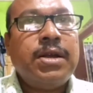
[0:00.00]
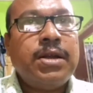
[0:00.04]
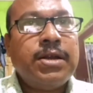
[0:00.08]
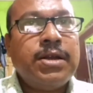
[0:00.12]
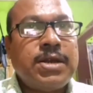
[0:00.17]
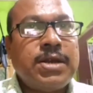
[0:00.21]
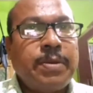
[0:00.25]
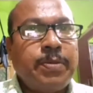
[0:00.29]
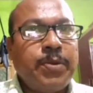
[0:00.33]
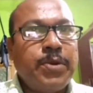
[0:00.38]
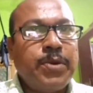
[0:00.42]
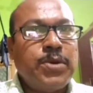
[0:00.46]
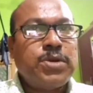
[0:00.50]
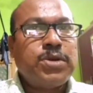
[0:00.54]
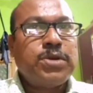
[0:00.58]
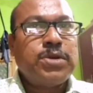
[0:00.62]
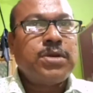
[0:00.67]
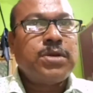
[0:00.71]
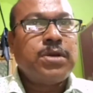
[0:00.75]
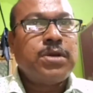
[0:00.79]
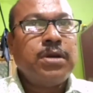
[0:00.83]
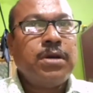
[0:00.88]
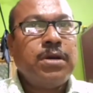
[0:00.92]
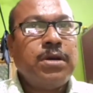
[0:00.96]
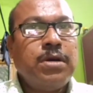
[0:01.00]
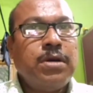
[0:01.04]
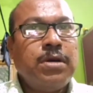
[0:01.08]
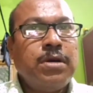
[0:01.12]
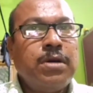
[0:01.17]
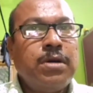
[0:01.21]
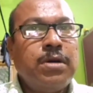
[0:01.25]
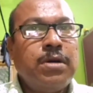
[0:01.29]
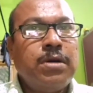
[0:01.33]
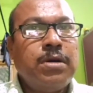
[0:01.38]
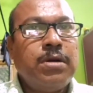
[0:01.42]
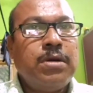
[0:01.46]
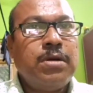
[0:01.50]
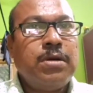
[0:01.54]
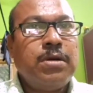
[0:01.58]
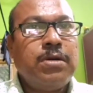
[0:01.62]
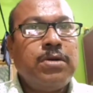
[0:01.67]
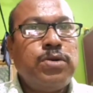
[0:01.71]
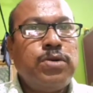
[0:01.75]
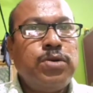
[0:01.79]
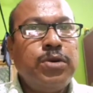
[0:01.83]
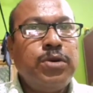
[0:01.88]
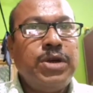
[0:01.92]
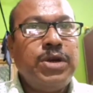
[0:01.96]
suppose
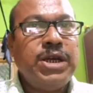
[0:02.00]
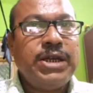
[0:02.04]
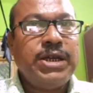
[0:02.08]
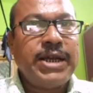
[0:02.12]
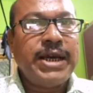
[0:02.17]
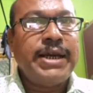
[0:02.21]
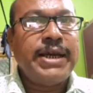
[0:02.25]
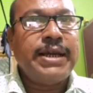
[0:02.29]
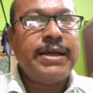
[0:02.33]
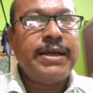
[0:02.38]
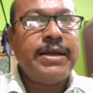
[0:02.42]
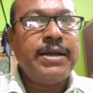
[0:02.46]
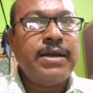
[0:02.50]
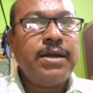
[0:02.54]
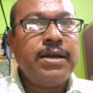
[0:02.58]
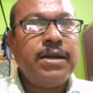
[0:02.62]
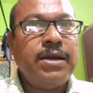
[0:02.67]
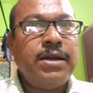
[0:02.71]
to ethane,